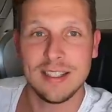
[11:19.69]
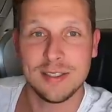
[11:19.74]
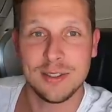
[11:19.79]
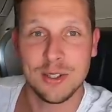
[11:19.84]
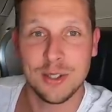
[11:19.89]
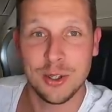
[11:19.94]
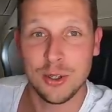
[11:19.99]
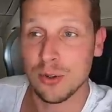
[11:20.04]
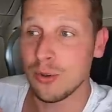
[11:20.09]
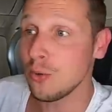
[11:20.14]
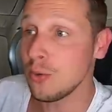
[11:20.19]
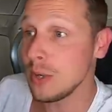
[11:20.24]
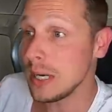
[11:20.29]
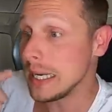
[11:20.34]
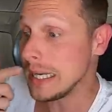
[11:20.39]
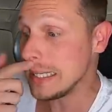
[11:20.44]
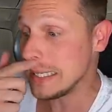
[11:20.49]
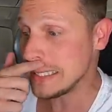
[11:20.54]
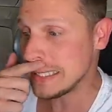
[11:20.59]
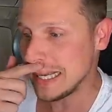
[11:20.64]
also the crew
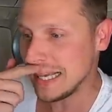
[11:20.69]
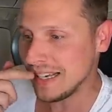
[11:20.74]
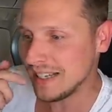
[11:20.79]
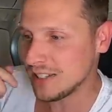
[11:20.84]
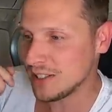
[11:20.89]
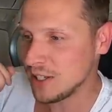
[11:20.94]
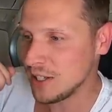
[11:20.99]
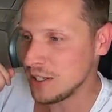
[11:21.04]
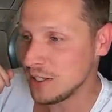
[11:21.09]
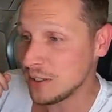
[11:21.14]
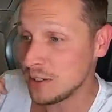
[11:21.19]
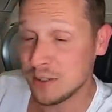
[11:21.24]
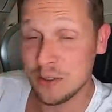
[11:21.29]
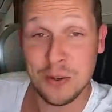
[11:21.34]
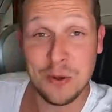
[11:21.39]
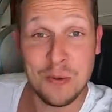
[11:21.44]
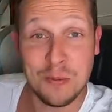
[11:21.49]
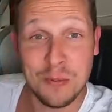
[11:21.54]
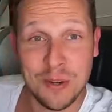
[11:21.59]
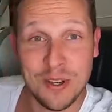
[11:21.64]
is actually
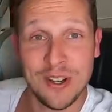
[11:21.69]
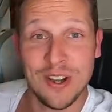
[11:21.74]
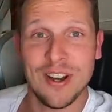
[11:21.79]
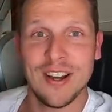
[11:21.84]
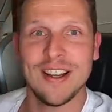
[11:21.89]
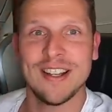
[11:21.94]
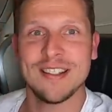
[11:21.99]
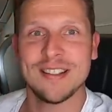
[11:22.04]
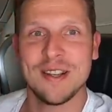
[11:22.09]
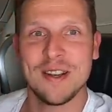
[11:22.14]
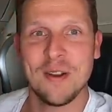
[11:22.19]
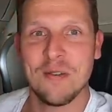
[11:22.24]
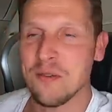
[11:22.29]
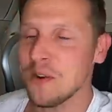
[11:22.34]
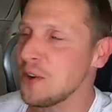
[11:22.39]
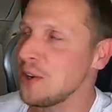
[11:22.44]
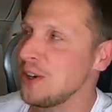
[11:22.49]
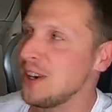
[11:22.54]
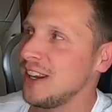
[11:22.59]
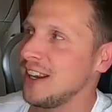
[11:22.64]
super nice and they're
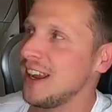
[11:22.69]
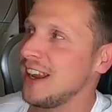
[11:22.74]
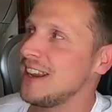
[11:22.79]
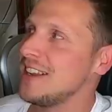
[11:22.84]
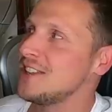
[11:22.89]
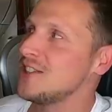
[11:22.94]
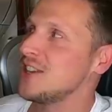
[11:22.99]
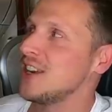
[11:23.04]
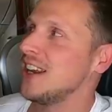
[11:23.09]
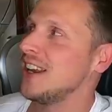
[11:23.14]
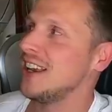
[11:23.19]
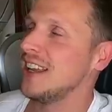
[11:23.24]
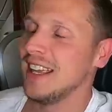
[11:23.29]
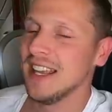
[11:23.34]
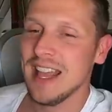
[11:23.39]
very engaging.